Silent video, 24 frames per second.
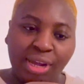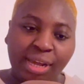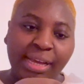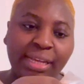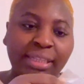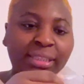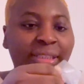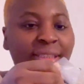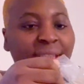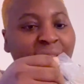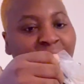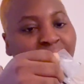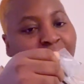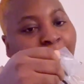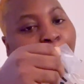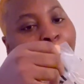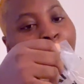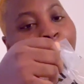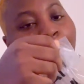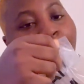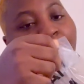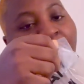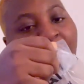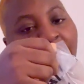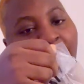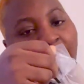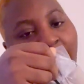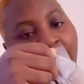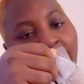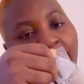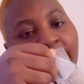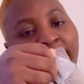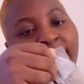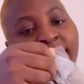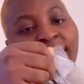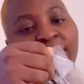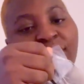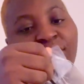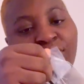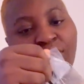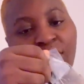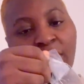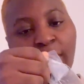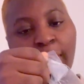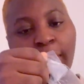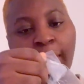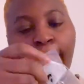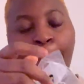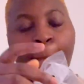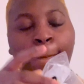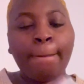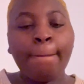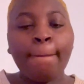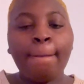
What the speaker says: it is the blazer.